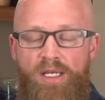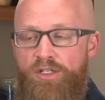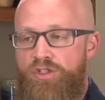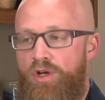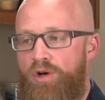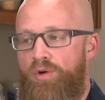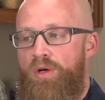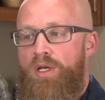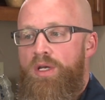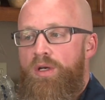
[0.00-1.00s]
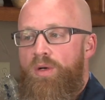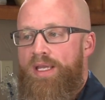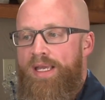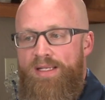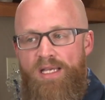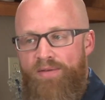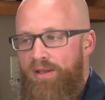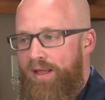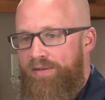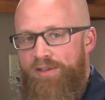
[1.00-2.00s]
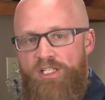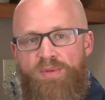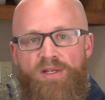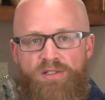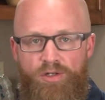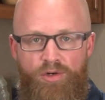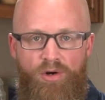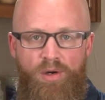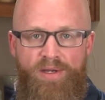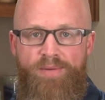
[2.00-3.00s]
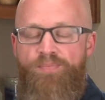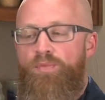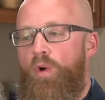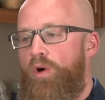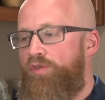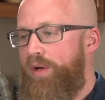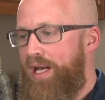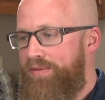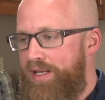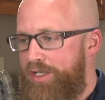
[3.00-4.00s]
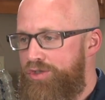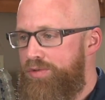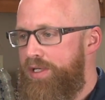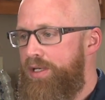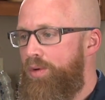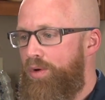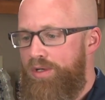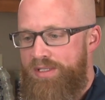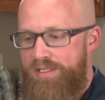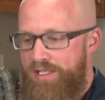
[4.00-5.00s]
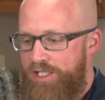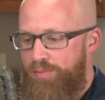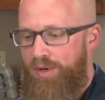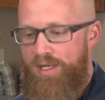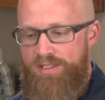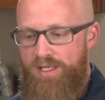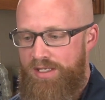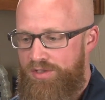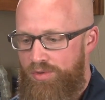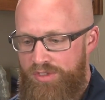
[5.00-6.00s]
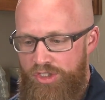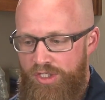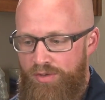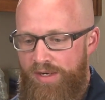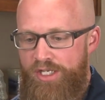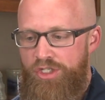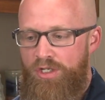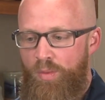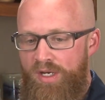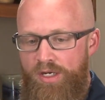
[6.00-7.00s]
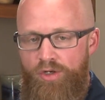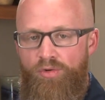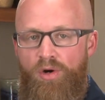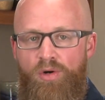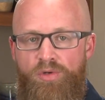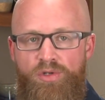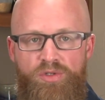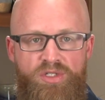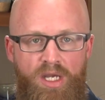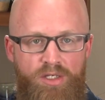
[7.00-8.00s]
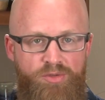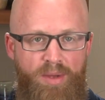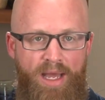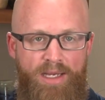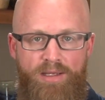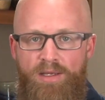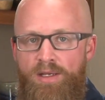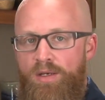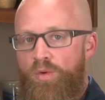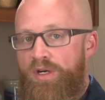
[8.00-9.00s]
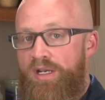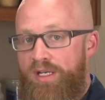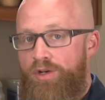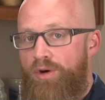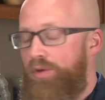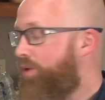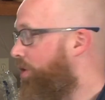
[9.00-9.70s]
And so kids have a lot of this because they're growing, or if we have an injury or a disease process or degeneration and we need to grow new cells back, we're going to need growth